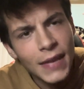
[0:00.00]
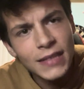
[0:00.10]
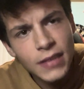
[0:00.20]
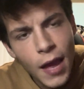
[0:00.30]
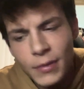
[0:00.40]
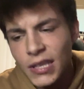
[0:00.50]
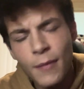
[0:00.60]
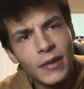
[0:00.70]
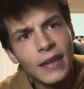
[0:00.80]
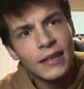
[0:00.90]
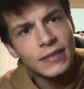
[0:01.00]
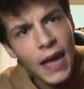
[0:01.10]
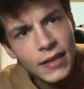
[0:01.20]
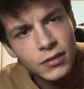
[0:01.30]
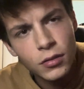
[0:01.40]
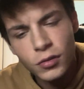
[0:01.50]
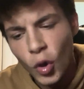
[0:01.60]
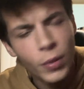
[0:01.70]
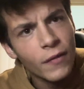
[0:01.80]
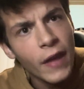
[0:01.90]
It's time to take this test.
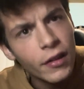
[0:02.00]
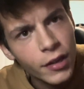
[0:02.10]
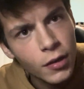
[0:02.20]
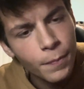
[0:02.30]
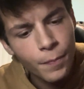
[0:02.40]
Don't be a failure.